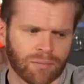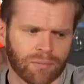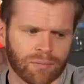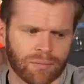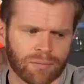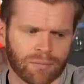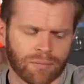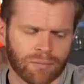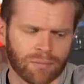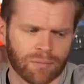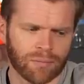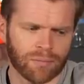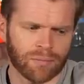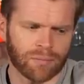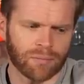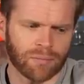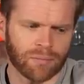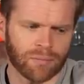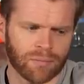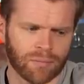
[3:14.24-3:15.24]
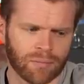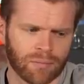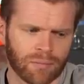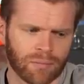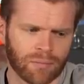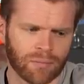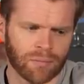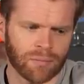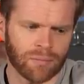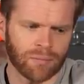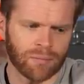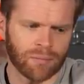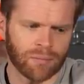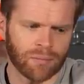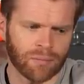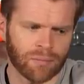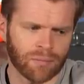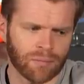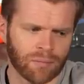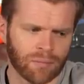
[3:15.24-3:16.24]

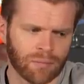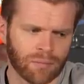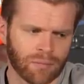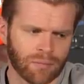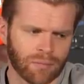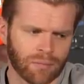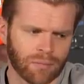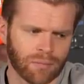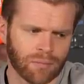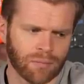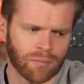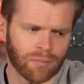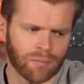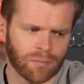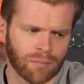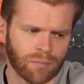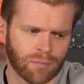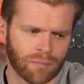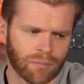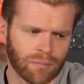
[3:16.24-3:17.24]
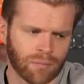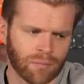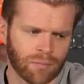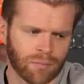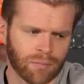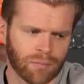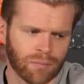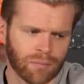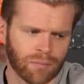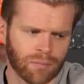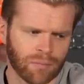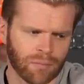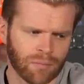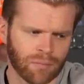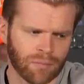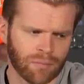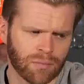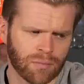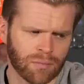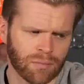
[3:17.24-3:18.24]
(not speaking)